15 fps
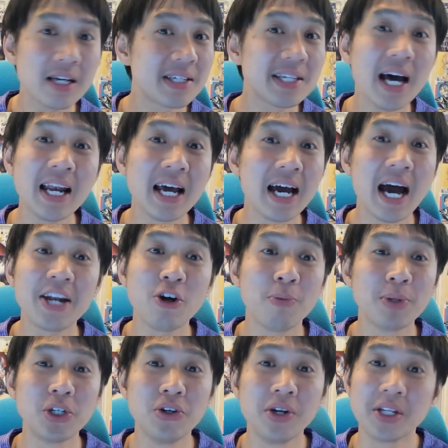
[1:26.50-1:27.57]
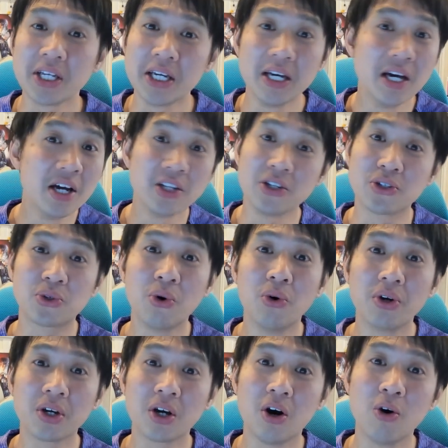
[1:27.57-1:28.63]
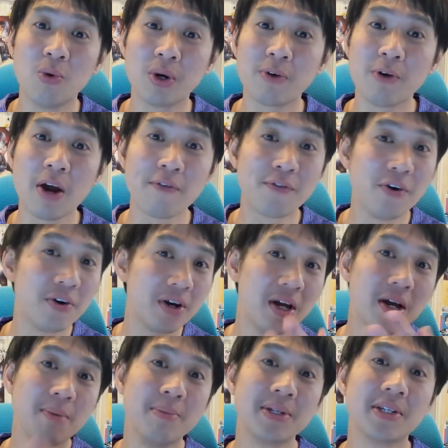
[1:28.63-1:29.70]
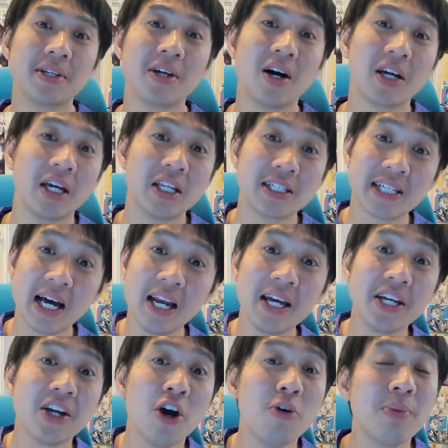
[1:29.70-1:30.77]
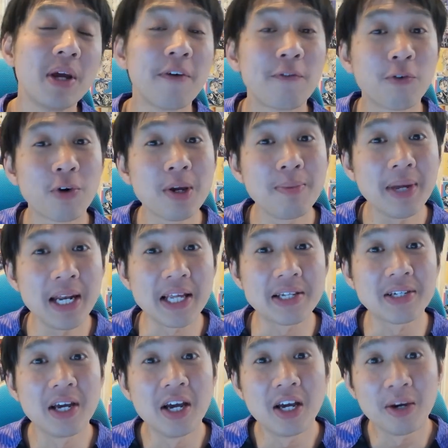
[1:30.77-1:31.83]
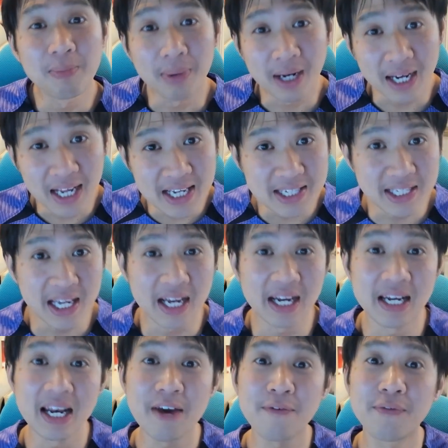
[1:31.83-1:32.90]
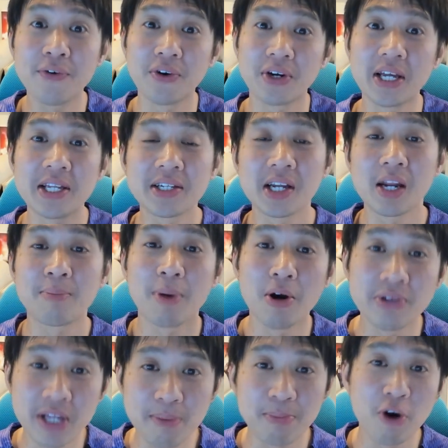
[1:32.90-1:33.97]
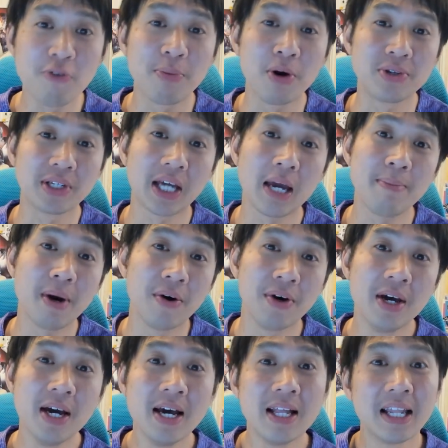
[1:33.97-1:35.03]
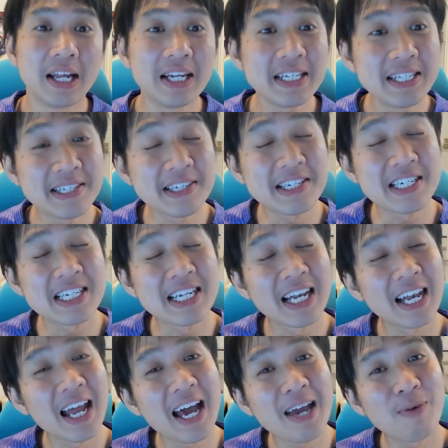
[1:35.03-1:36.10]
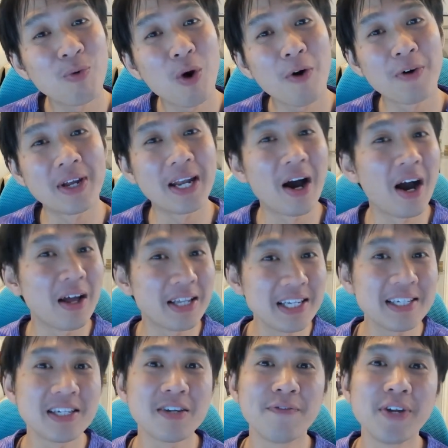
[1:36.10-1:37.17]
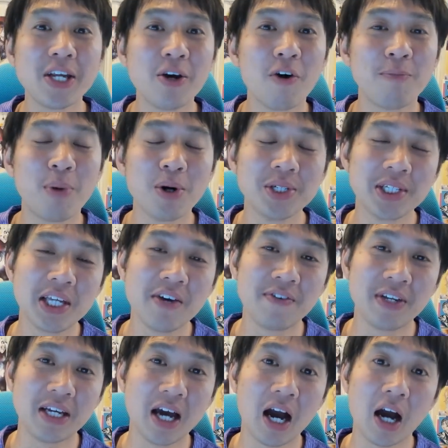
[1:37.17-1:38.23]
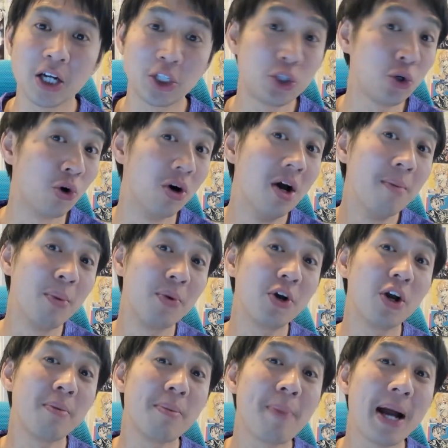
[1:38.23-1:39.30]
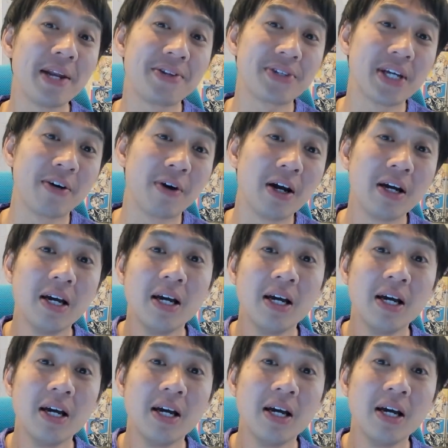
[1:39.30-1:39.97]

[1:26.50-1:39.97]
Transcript: Salah had the opportunity to score the goal with the right foot, missed the target. Salah in the opening 3 minutes placed it left foot inside the post, hit both posts and came out. Now this is the slight worry. Now this is a video of positivity, sure, but we got to be balanced here, right?